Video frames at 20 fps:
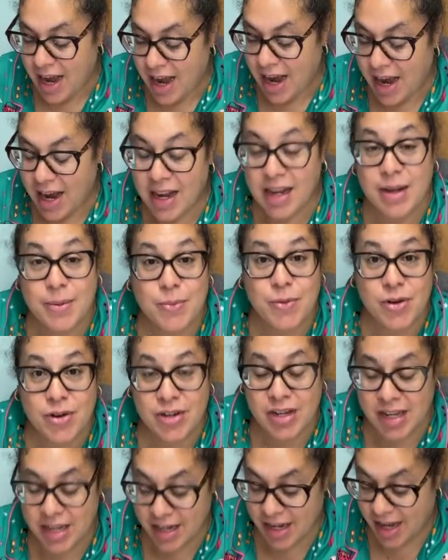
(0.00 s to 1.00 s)
I am
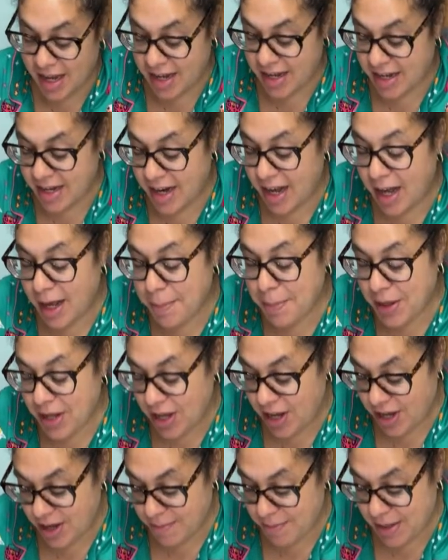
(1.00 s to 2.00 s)
working on an
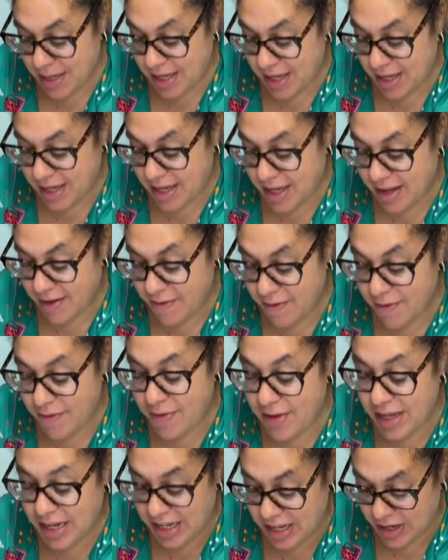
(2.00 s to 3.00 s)
upcoming
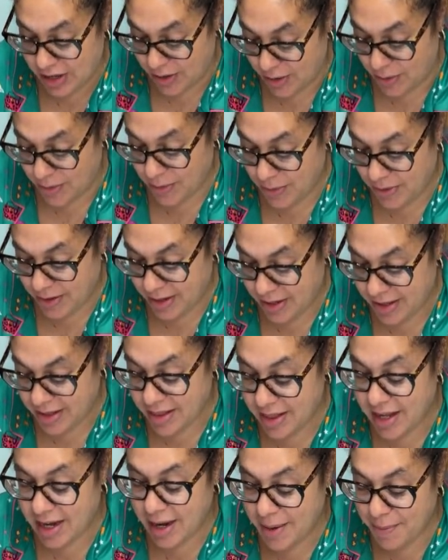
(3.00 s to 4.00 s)
video
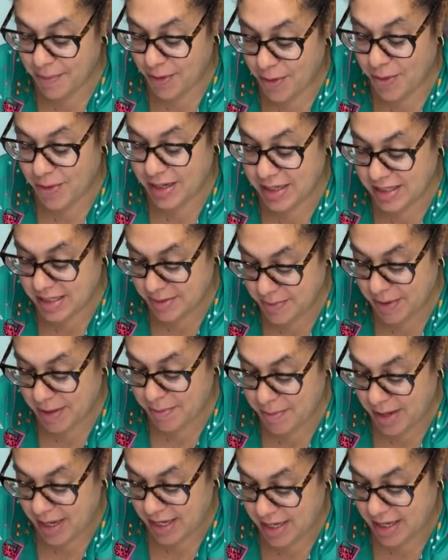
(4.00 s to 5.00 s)
that I'm going to be
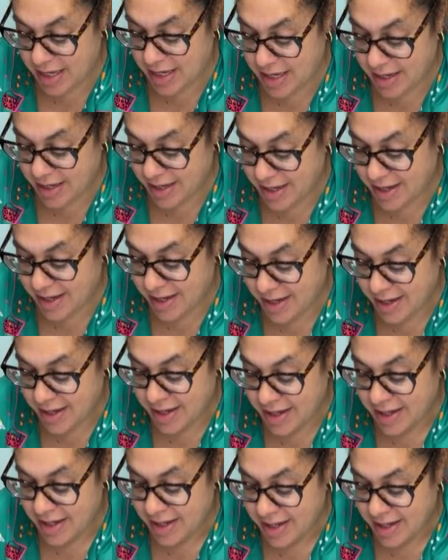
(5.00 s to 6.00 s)
making,
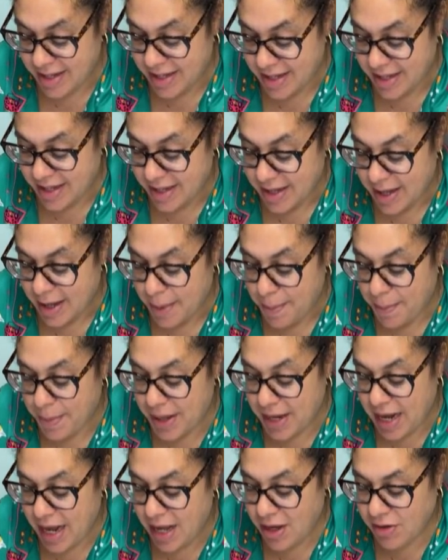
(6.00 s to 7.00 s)

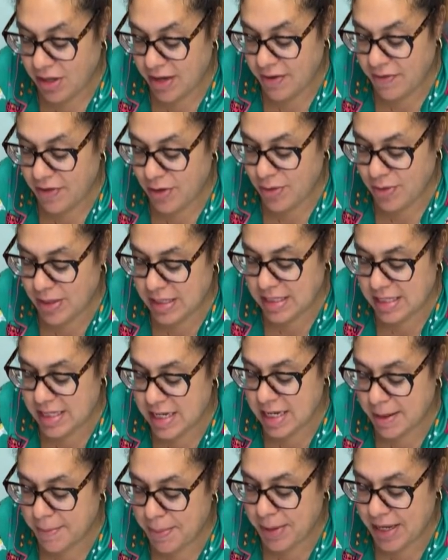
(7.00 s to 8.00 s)
but I'll give you a
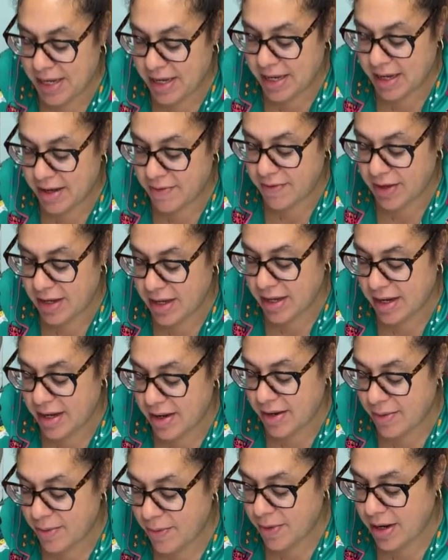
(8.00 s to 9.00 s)
sneak peek of it.
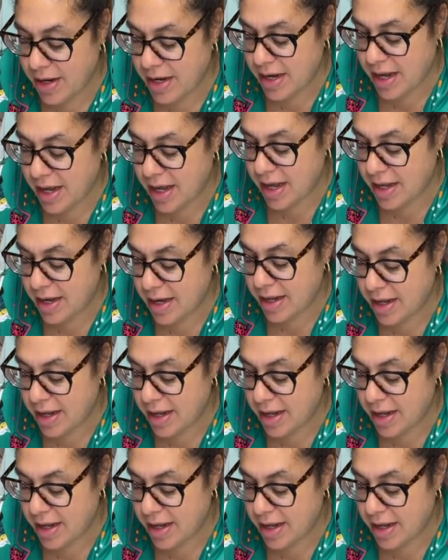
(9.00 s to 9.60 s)
Why not?